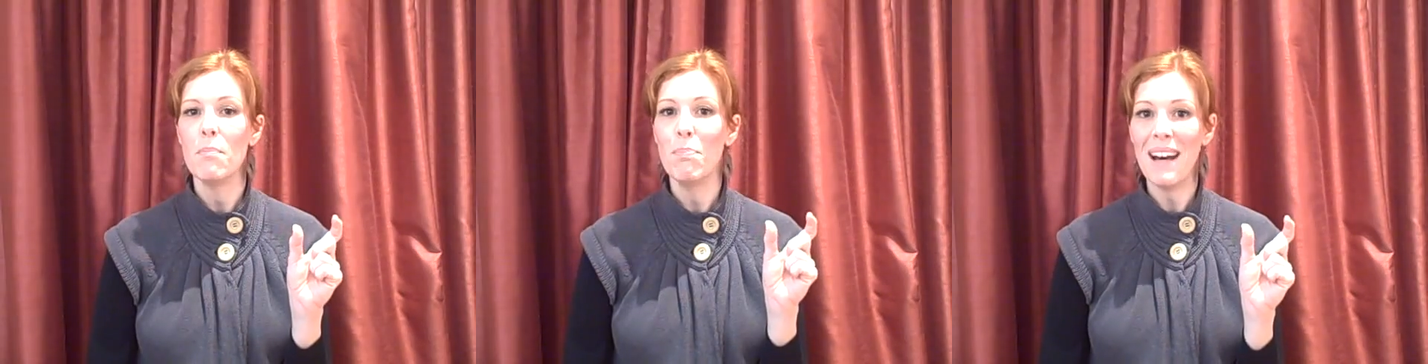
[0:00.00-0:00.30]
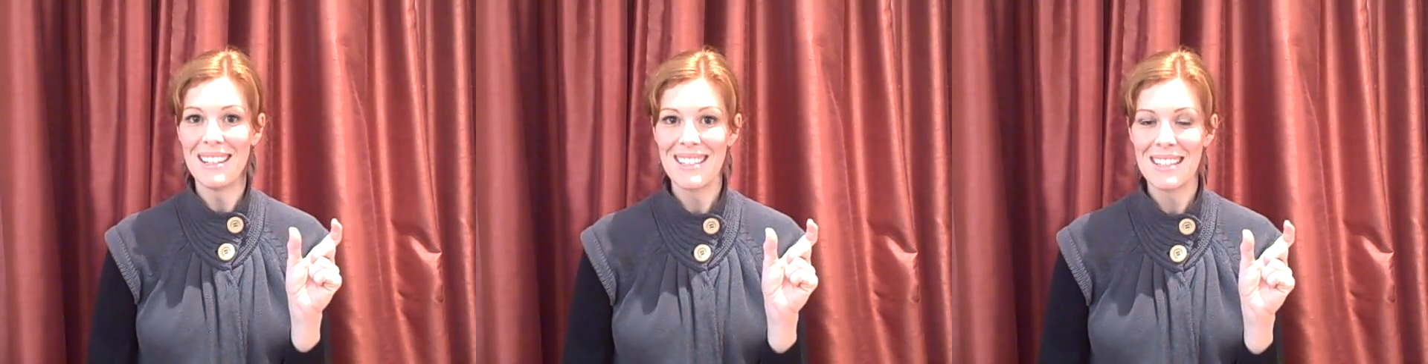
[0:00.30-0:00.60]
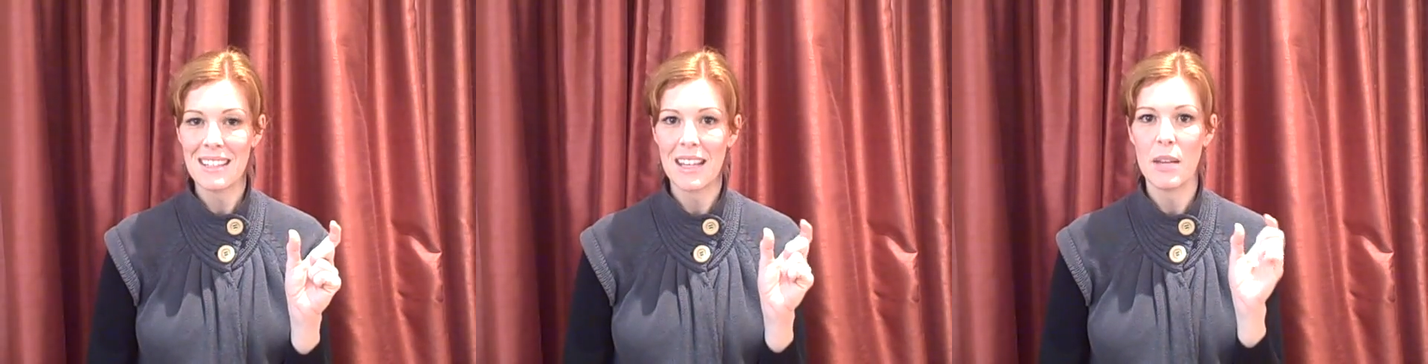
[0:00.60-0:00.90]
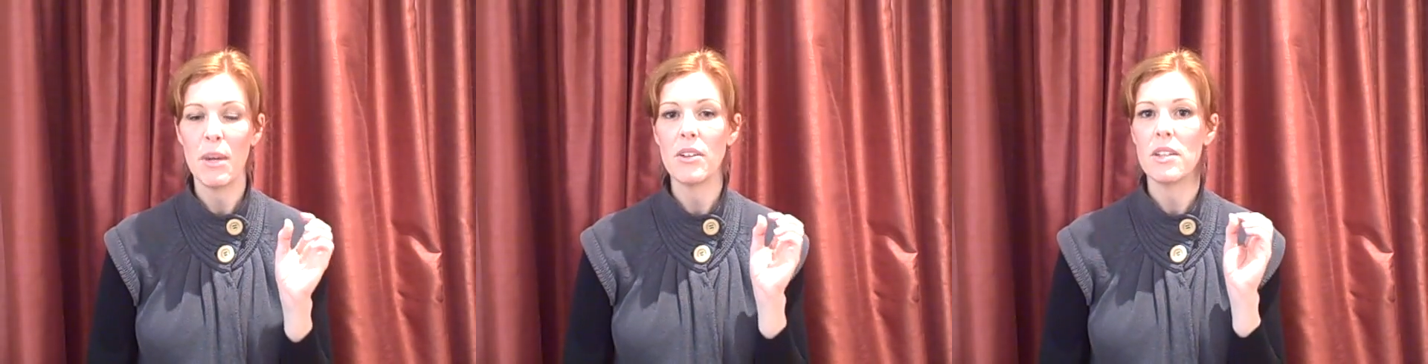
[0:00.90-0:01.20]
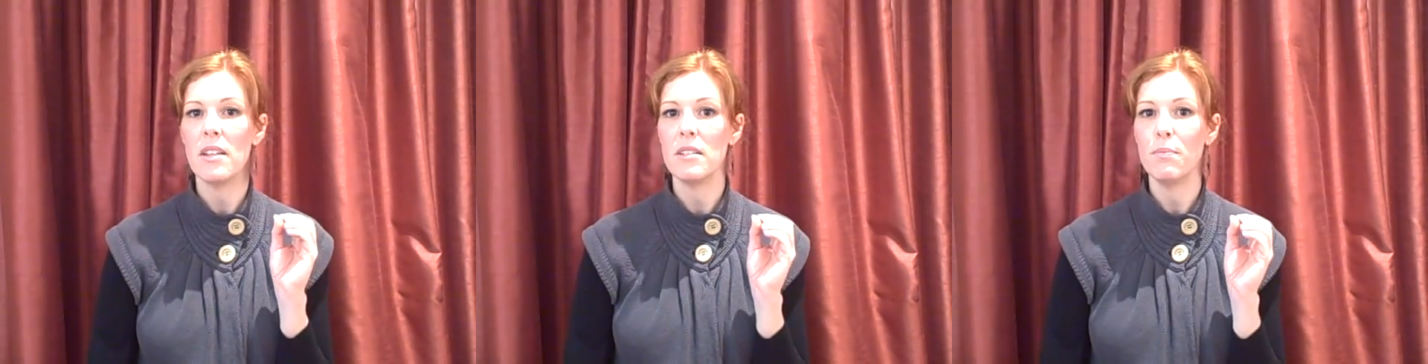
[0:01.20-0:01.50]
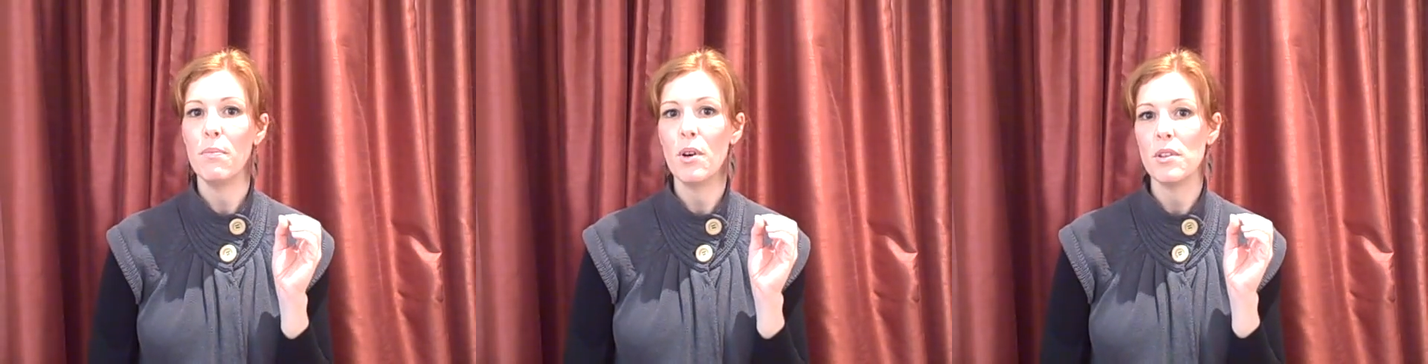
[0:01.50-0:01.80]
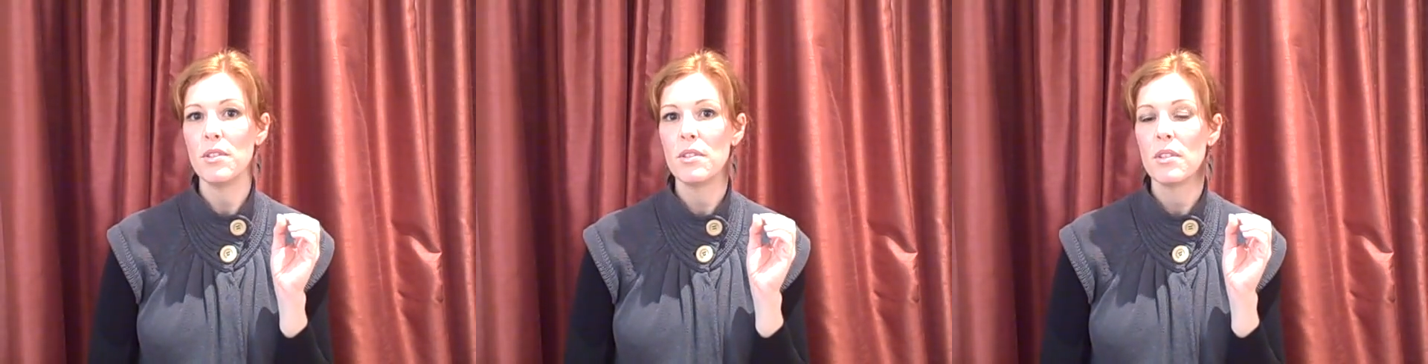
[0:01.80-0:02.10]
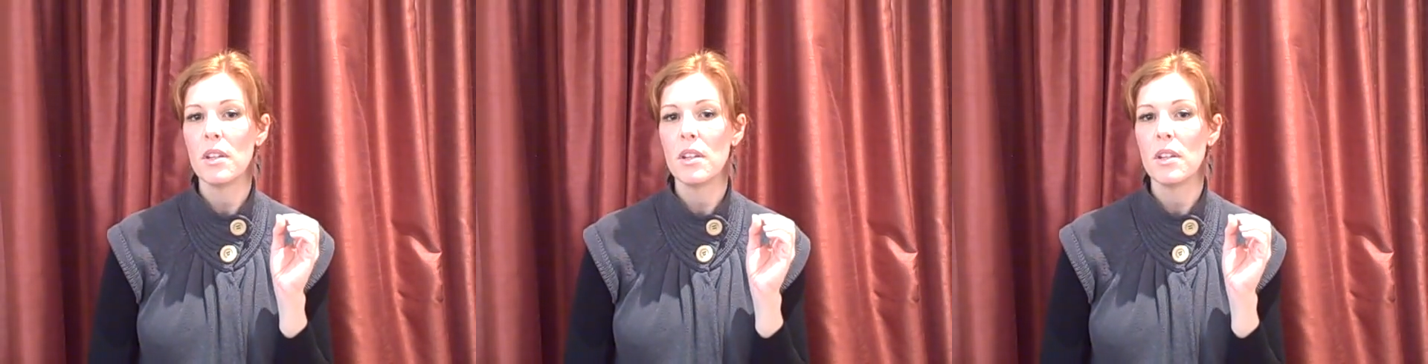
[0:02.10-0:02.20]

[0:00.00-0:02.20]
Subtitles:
bus came out as bus.